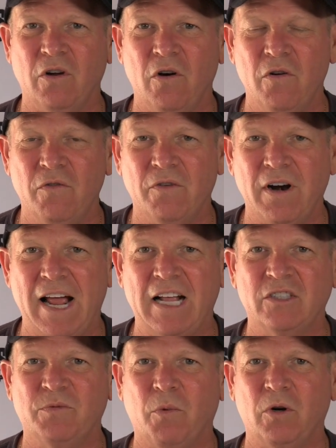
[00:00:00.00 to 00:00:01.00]
over
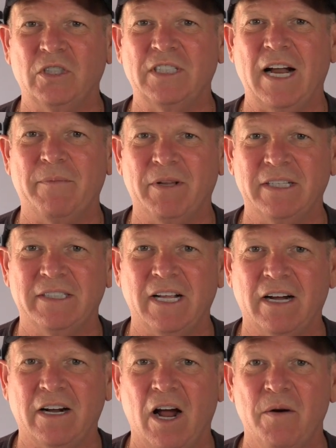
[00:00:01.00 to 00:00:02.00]
at
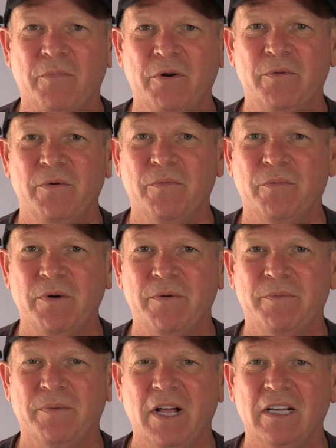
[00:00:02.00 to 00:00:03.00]
SportsChatPlace.com Premium and
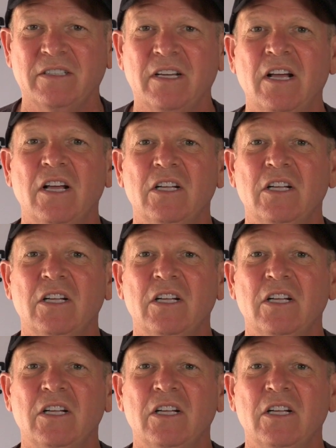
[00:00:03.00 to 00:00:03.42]
Premium Plus.